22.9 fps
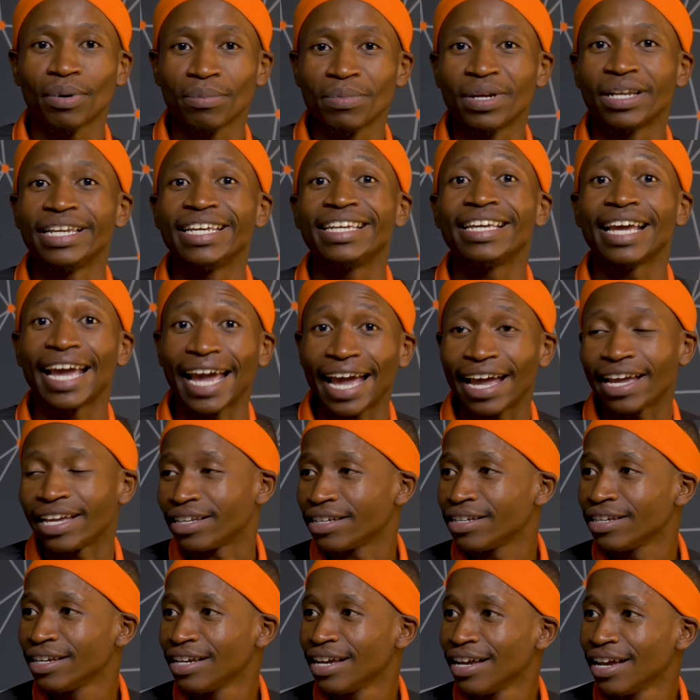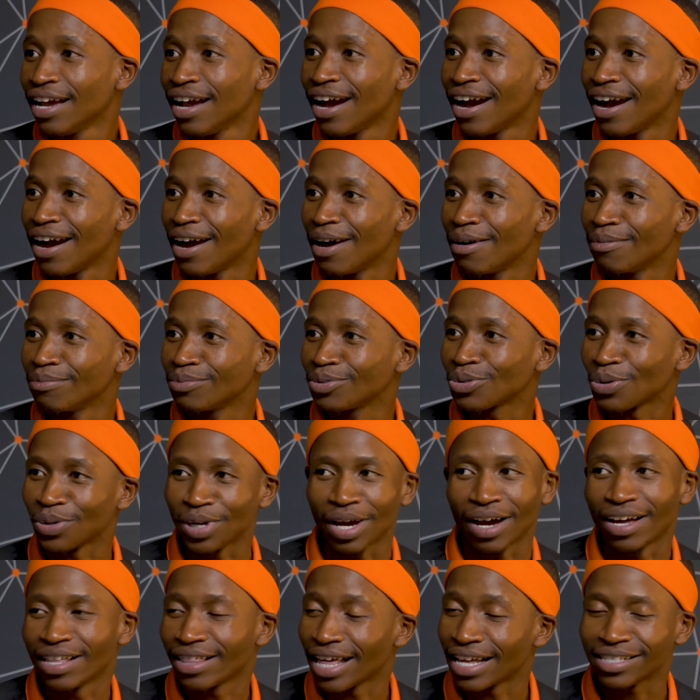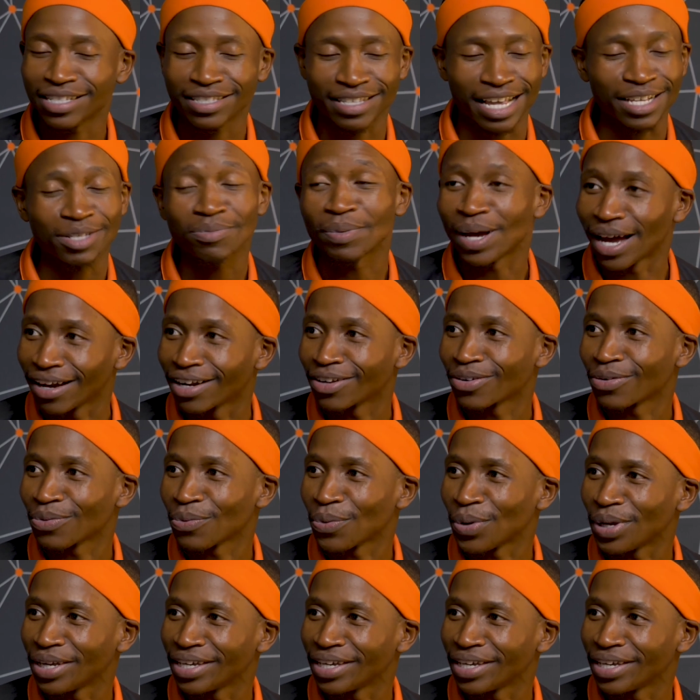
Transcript: Premier League A um, so yeah, that's that's my highlight of the